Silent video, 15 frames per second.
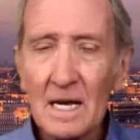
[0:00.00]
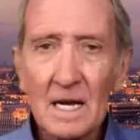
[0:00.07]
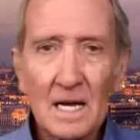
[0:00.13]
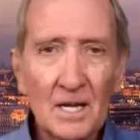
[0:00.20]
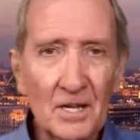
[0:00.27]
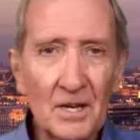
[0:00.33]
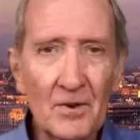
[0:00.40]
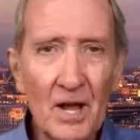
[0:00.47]

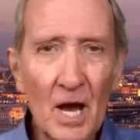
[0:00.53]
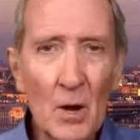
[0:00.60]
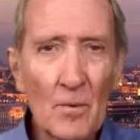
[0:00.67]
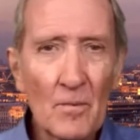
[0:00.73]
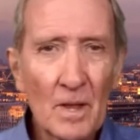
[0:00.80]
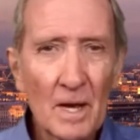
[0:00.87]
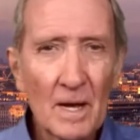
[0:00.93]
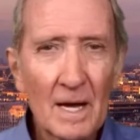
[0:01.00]
you know,
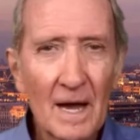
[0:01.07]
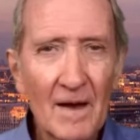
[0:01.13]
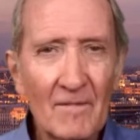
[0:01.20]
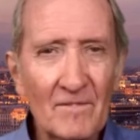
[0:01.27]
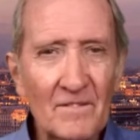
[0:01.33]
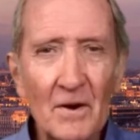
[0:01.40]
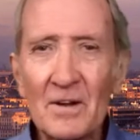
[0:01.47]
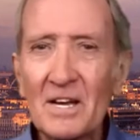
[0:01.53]

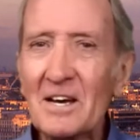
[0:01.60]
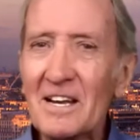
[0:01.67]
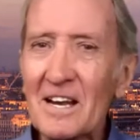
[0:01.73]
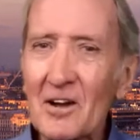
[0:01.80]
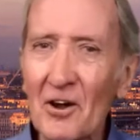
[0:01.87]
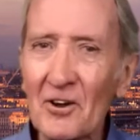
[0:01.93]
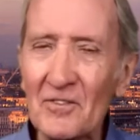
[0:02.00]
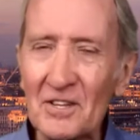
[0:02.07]
very early
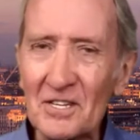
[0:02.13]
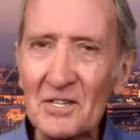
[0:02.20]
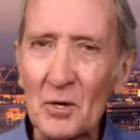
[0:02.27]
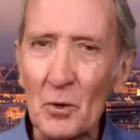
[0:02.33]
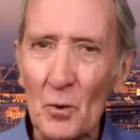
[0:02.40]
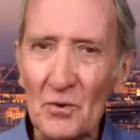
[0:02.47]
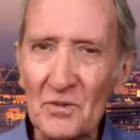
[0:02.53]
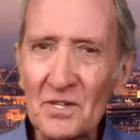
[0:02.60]
on in this
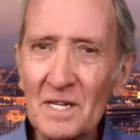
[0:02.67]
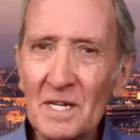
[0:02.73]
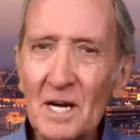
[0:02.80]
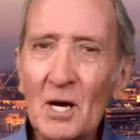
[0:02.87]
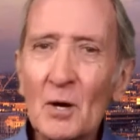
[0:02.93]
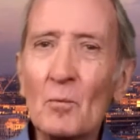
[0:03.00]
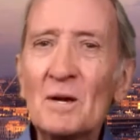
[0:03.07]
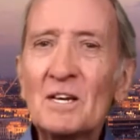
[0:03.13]
course,
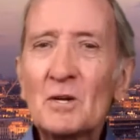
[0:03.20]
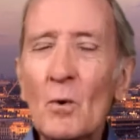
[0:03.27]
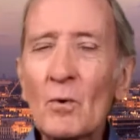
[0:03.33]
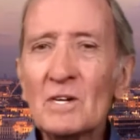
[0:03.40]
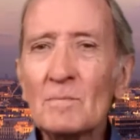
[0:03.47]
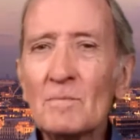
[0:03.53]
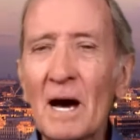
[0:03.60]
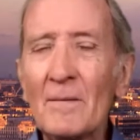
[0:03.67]
we
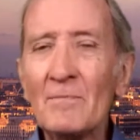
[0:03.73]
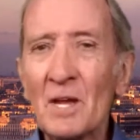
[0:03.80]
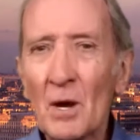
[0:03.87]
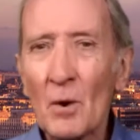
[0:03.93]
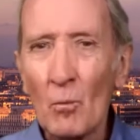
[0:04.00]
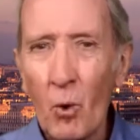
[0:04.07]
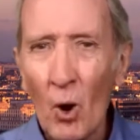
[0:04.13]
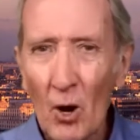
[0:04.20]
talked about
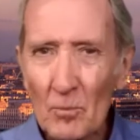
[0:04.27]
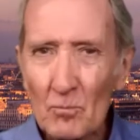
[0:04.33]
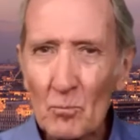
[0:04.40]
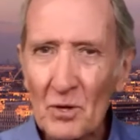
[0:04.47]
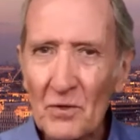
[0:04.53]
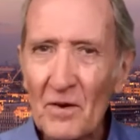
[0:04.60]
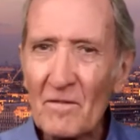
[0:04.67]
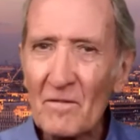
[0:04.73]
what were
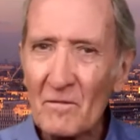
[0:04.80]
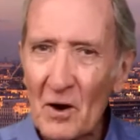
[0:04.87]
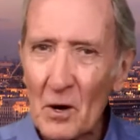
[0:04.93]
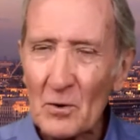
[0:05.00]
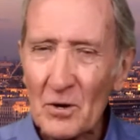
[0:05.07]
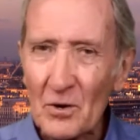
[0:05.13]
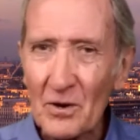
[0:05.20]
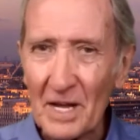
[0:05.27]
the
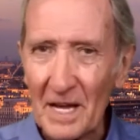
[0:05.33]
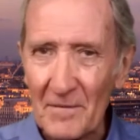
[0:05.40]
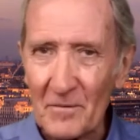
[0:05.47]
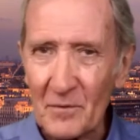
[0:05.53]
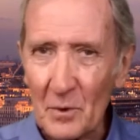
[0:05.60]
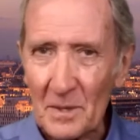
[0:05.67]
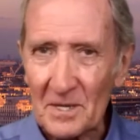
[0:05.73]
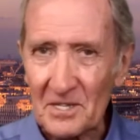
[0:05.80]
vocal
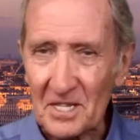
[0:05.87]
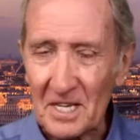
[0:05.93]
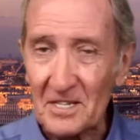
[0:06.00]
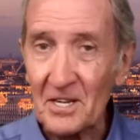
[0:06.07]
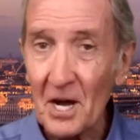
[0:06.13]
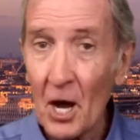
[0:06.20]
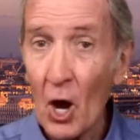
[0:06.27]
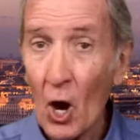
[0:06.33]
influences
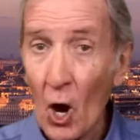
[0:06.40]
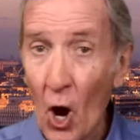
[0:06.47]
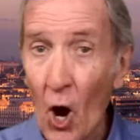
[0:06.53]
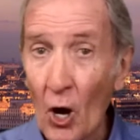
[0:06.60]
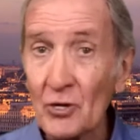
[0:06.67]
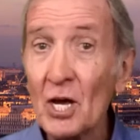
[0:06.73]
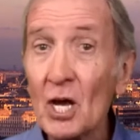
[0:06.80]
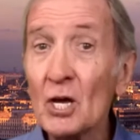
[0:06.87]

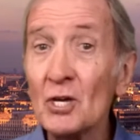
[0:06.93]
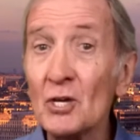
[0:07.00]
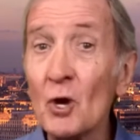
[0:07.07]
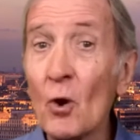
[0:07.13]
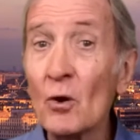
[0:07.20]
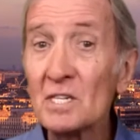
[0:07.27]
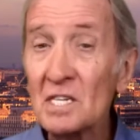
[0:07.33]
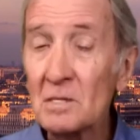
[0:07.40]
on
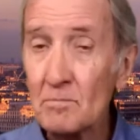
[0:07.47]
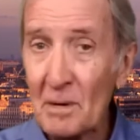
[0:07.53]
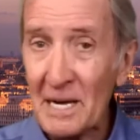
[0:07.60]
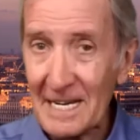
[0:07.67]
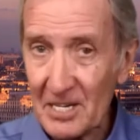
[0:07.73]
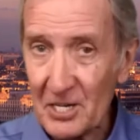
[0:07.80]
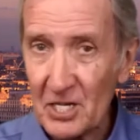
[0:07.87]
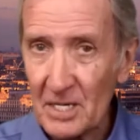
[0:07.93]
your
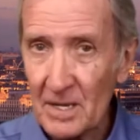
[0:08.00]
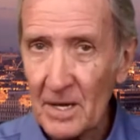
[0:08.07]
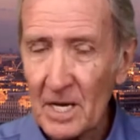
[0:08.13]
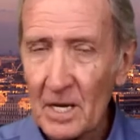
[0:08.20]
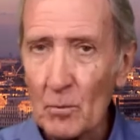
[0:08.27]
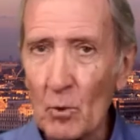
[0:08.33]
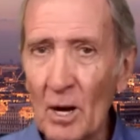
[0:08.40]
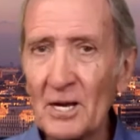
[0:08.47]
speech
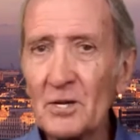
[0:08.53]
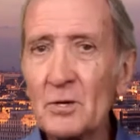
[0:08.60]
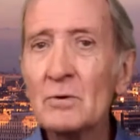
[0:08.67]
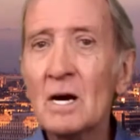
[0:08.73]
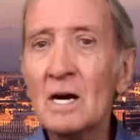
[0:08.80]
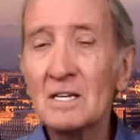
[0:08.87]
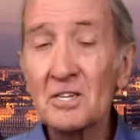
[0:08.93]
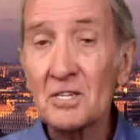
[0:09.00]
when you
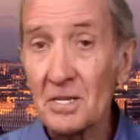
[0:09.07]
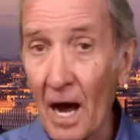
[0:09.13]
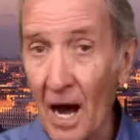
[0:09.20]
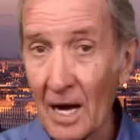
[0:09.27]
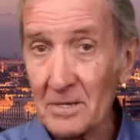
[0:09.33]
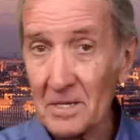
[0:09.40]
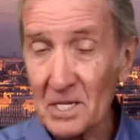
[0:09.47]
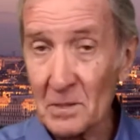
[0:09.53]

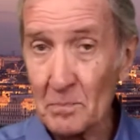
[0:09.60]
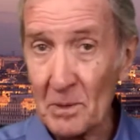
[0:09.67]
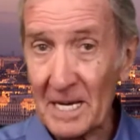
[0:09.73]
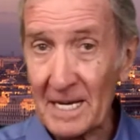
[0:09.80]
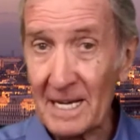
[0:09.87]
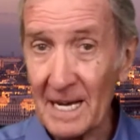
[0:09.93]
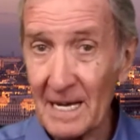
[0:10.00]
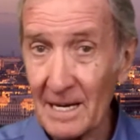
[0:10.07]
start to
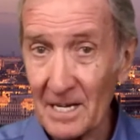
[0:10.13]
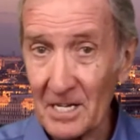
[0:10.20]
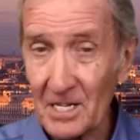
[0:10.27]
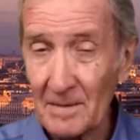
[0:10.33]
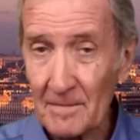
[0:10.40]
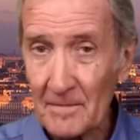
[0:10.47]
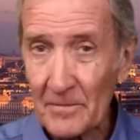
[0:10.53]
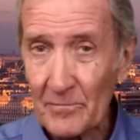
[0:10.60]
speak English.
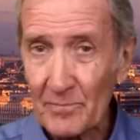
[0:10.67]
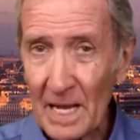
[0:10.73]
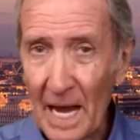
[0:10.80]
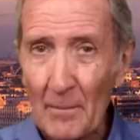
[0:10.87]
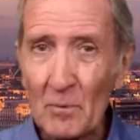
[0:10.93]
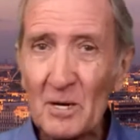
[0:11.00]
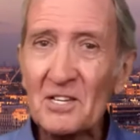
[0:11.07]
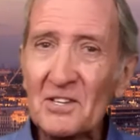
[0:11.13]
And
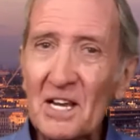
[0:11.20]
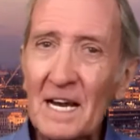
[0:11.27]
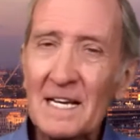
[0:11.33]
we said